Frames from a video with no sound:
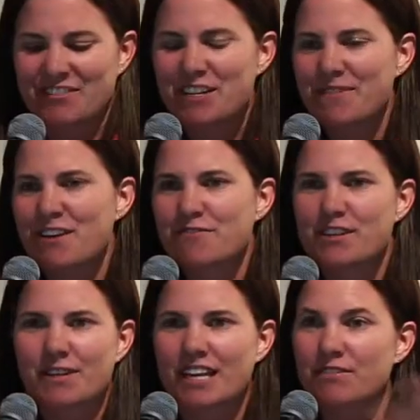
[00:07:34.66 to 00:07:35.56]
what about
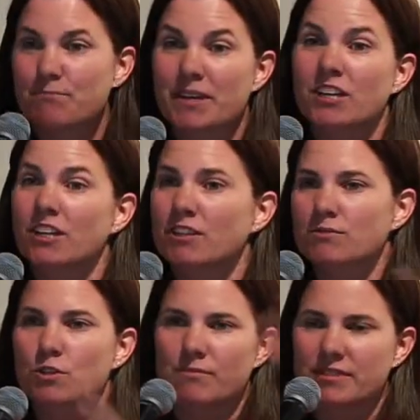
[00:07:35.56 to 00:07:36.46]
from kind of a
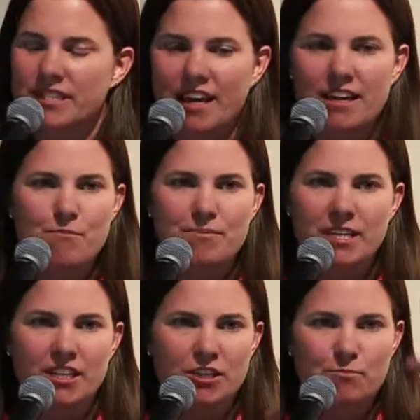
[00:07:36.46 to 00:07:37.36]
bigger tech
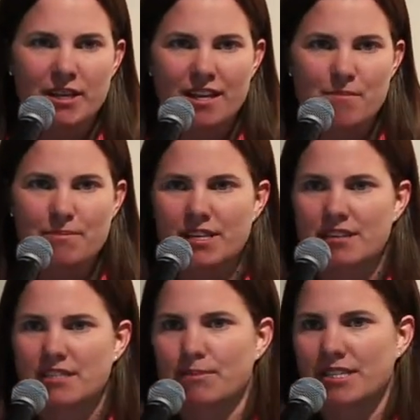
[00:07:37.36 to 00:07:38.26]
company or big company in
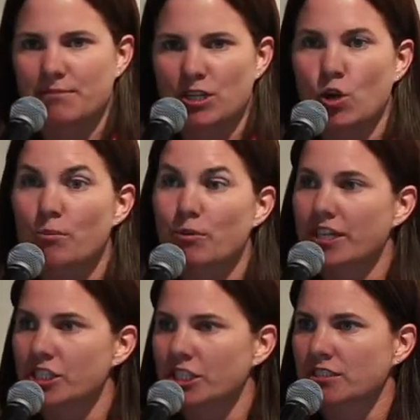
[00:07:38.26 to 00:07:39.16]
the space, a big
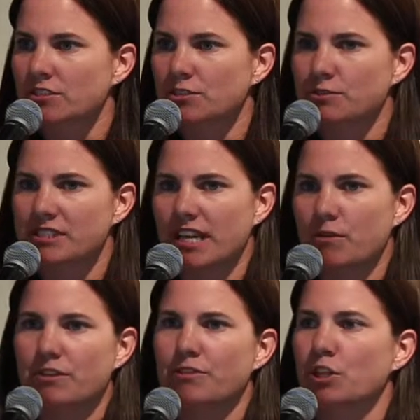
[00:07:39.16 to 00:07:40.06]
corporation? Who would say I
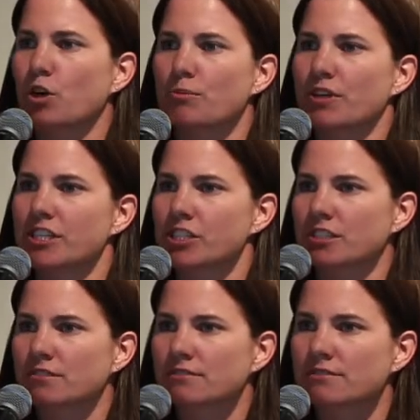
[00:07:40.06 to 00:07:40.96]
work for a
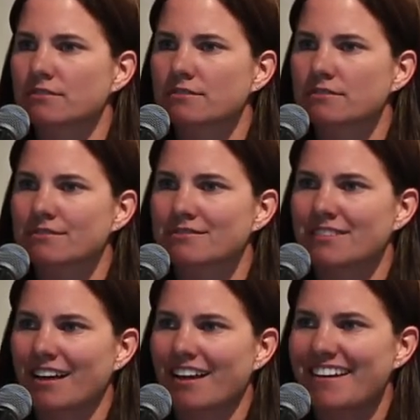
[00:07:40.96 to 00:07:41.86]
corporation?
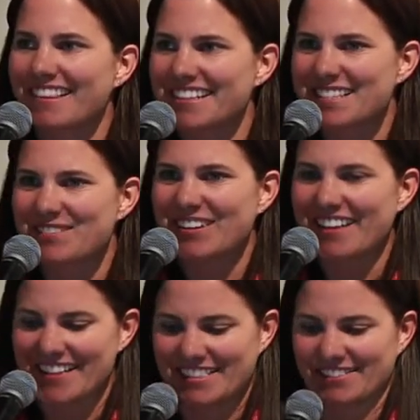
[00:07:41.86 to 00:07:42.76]
All right, lots of small
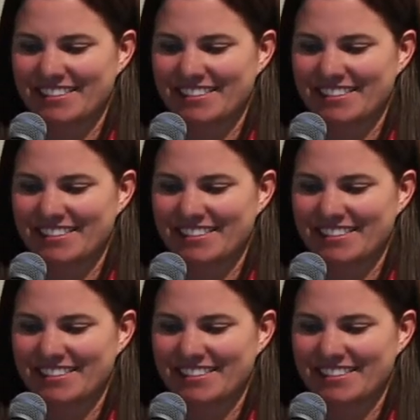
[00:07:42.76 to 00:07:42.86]
guys.